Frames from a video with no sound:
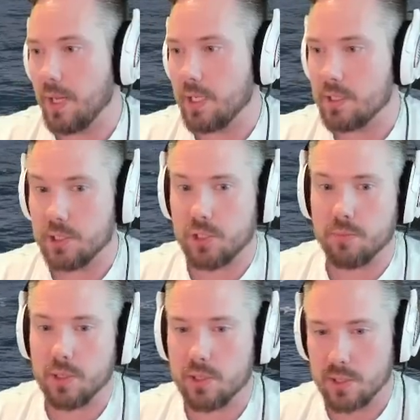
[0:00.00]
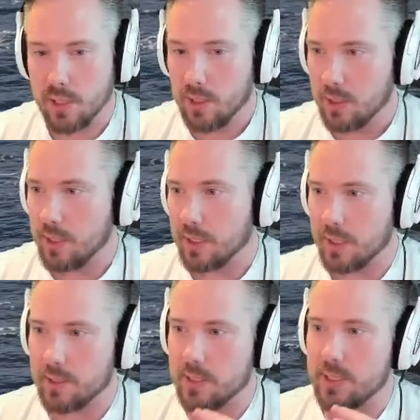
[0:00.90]
addition because they're the
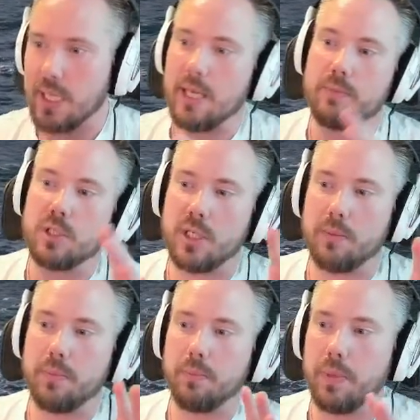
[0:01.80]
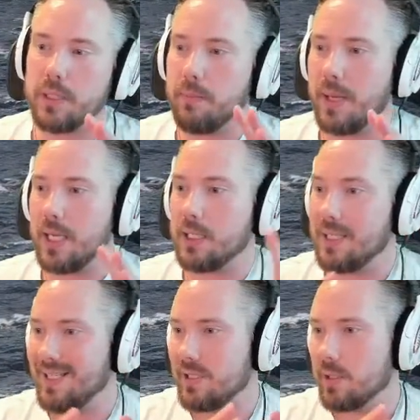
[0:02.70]
same ship but made
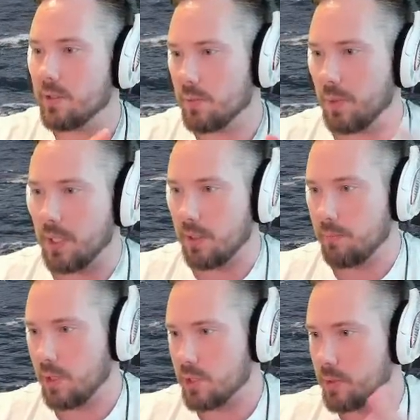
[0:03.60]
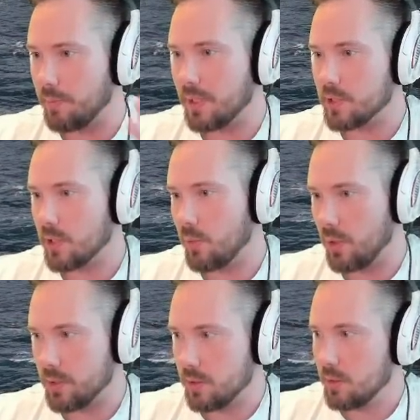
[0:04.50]
easier to play because the players are worse.